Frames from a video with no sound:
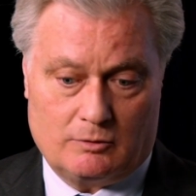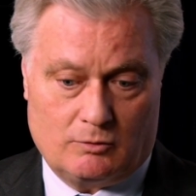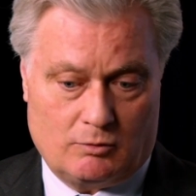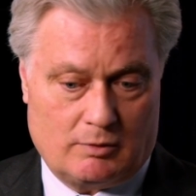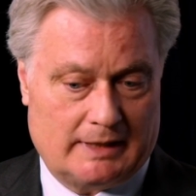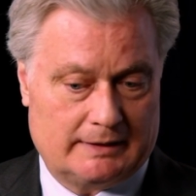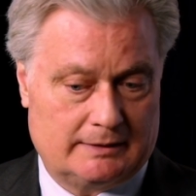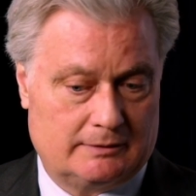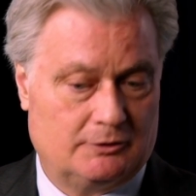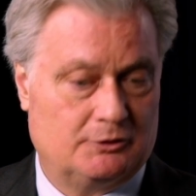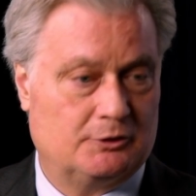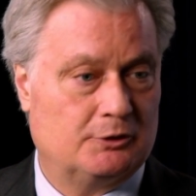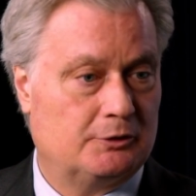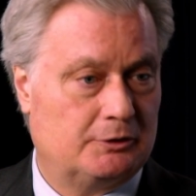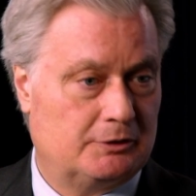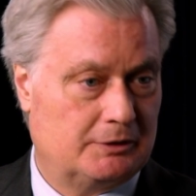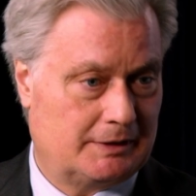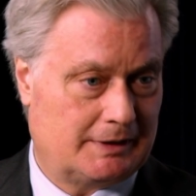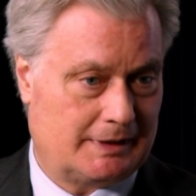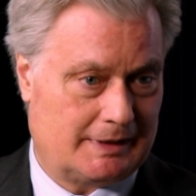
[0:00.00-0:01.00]
quite
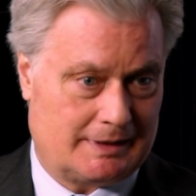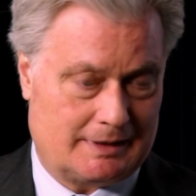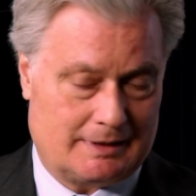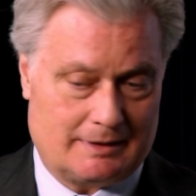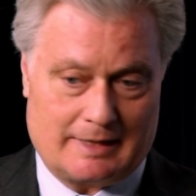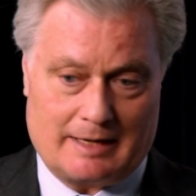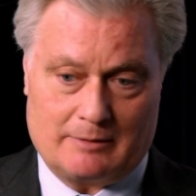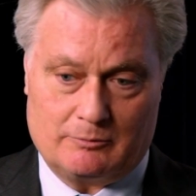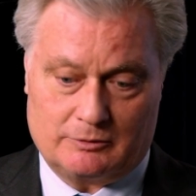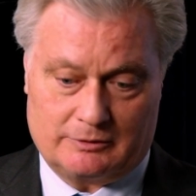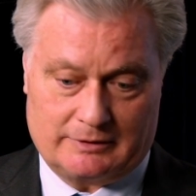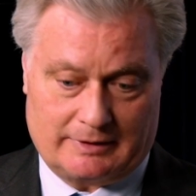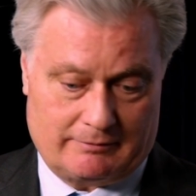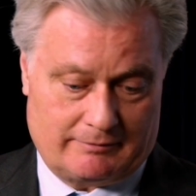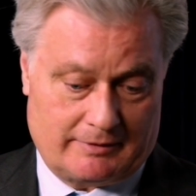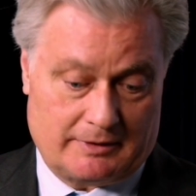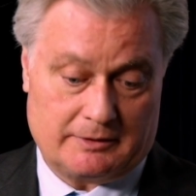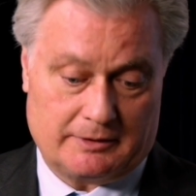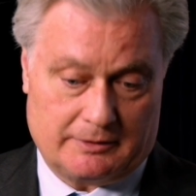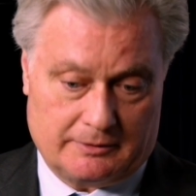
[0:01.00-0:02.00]
good, I would say
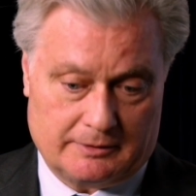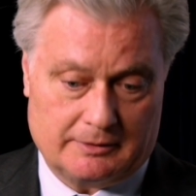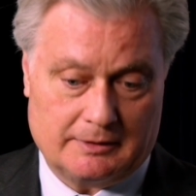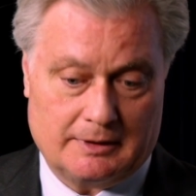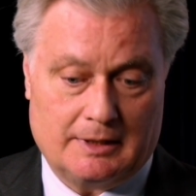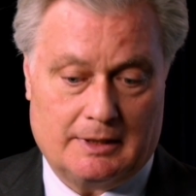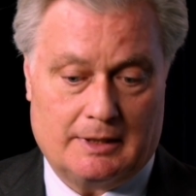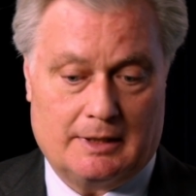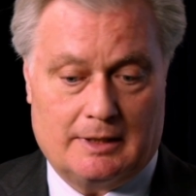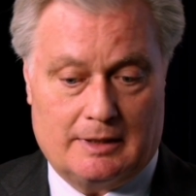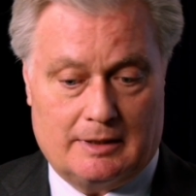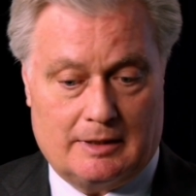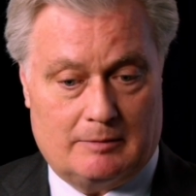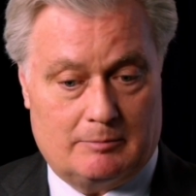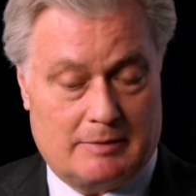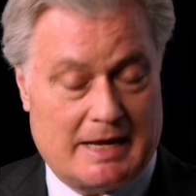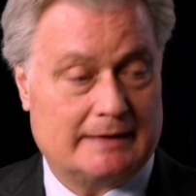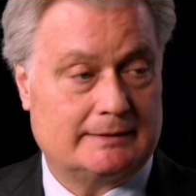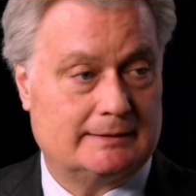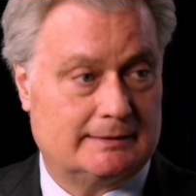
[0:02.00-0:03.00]
very good,
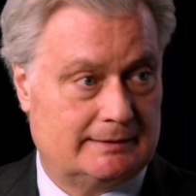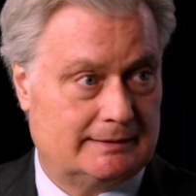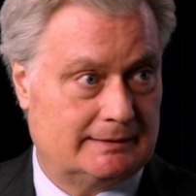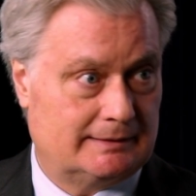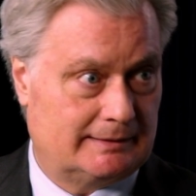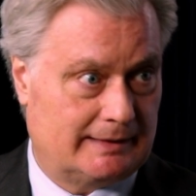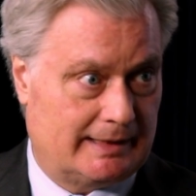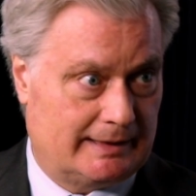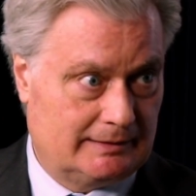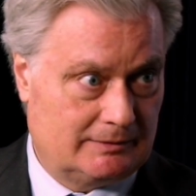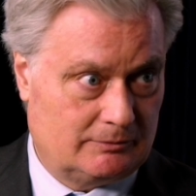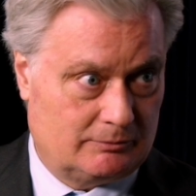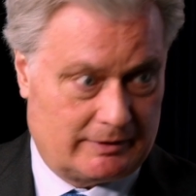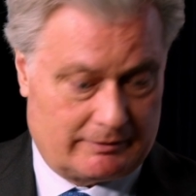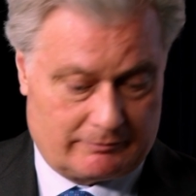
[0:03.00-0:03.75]
patent estate.